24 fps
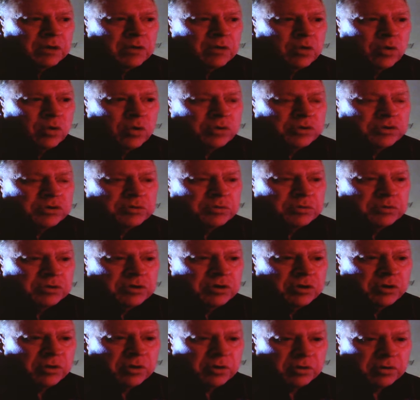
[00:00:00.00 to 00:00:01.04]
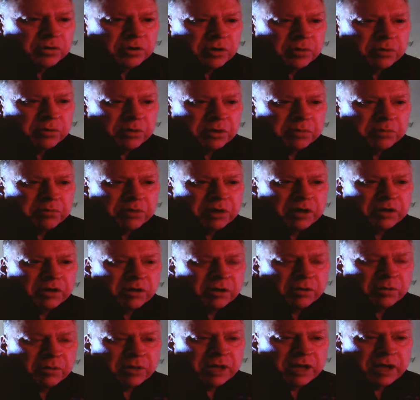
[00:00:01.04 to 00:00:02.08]
course material a bit better.
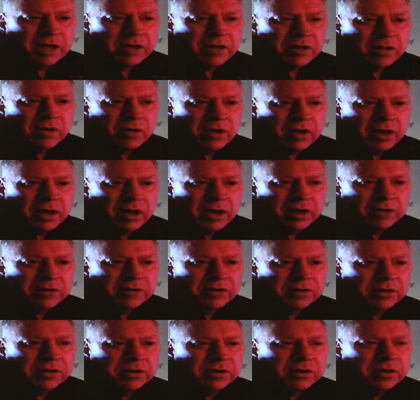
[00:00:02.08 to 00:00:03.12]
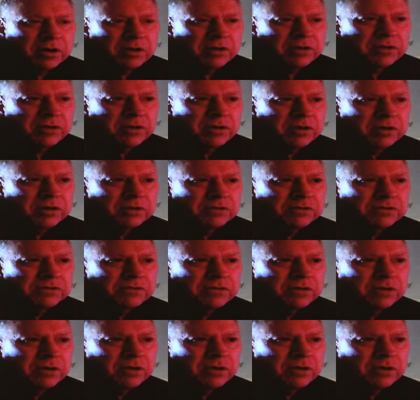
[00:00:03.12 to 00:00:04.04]
But I think it's